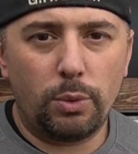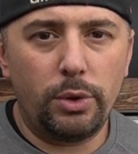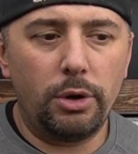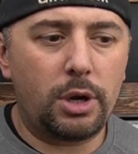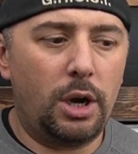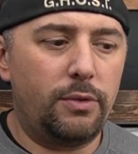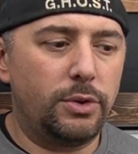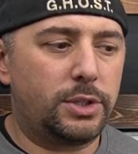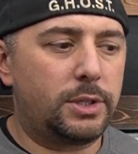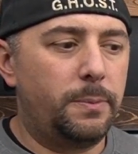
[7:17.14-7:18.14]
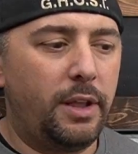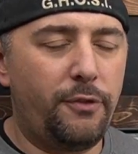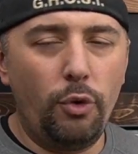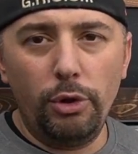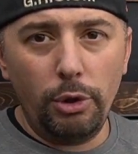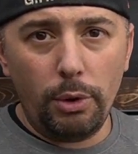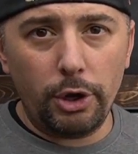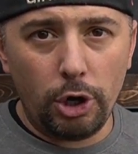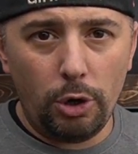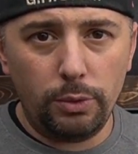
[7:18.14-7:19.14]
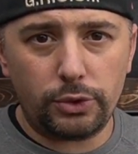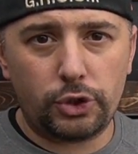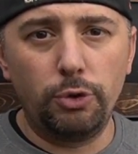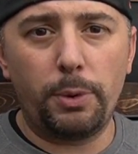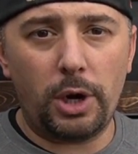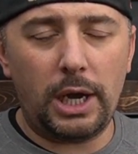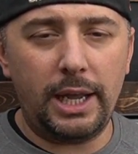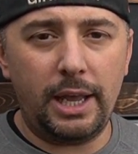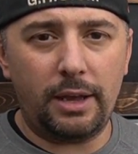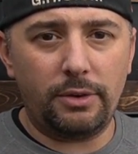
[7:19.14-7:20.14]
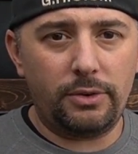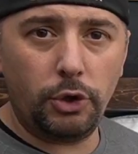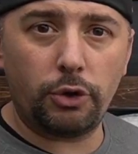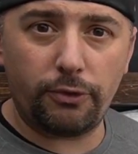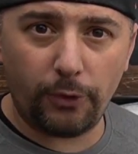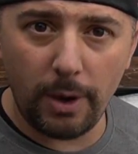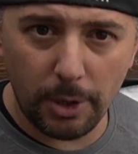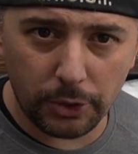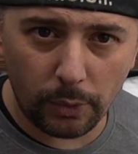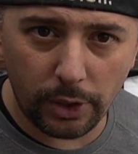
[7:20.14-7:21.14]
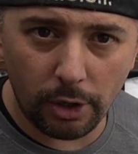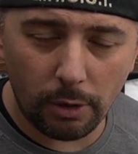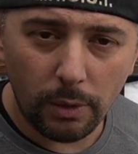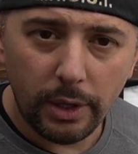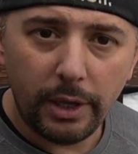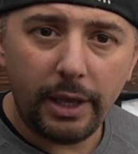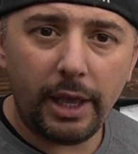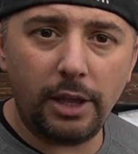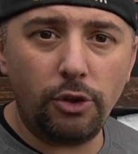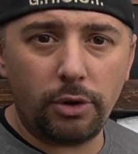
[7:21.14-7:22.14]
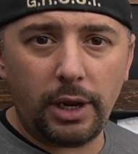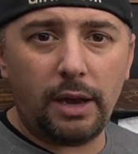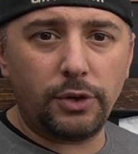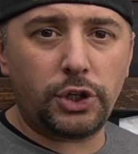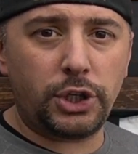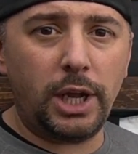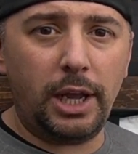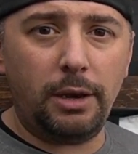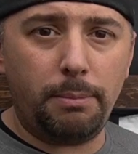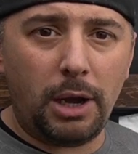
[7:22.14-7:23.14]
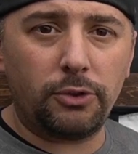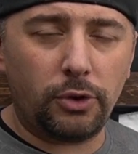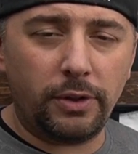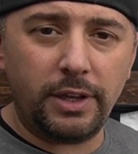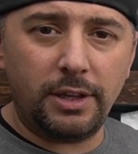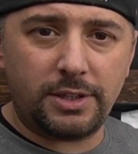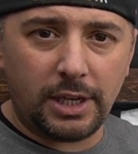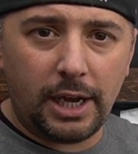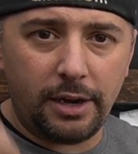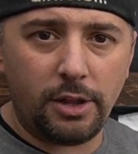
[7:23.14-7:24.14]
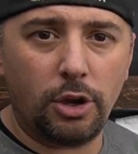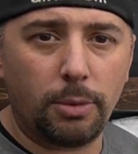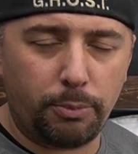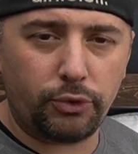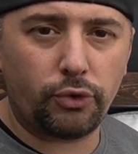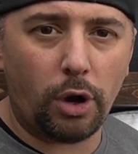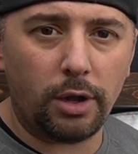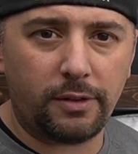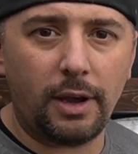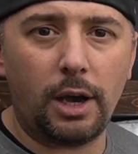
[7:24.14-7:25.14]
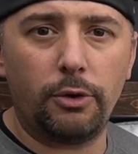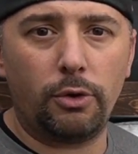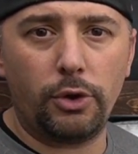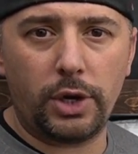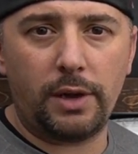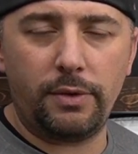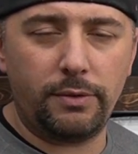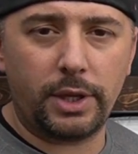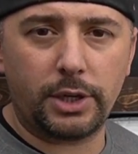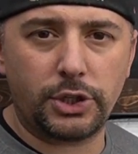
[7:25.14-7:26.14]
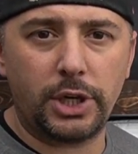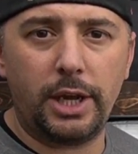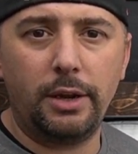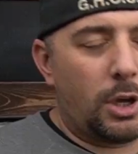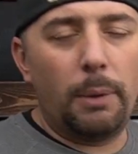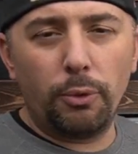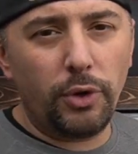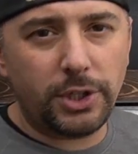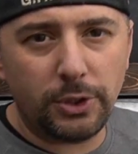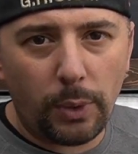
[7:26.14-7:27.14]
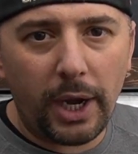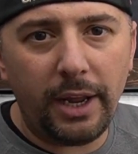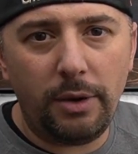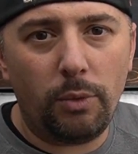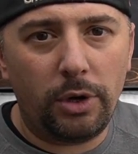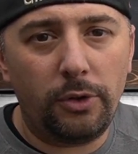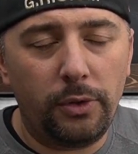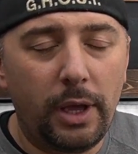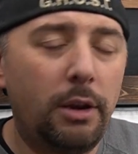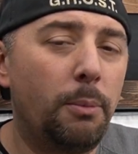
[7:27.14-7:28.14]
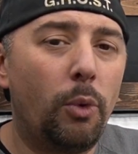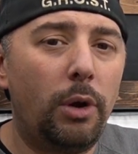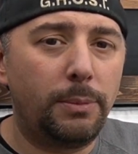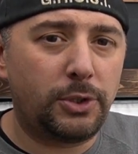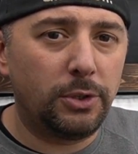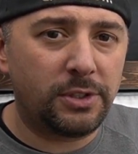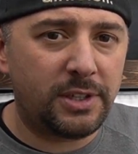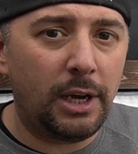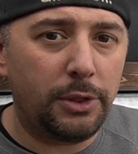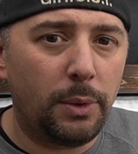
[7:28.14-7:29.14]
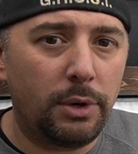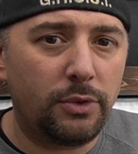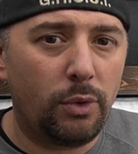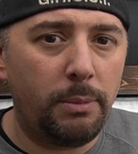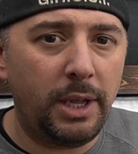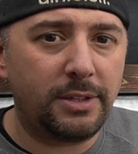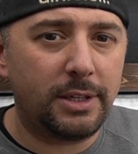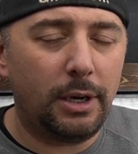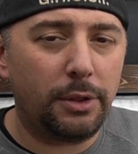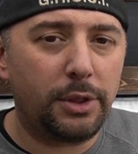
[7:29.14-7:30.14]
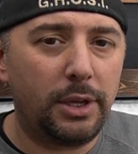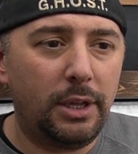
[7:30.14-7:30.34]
or window covers. If you really want to go super high end, you could frame out the window and you could have a shade mounted on the inside and you could draw it down, or you could have even like a shade. Couple reasons why I didn't want to do that. Number one, I'm still stealth. I wanted to remain stealth.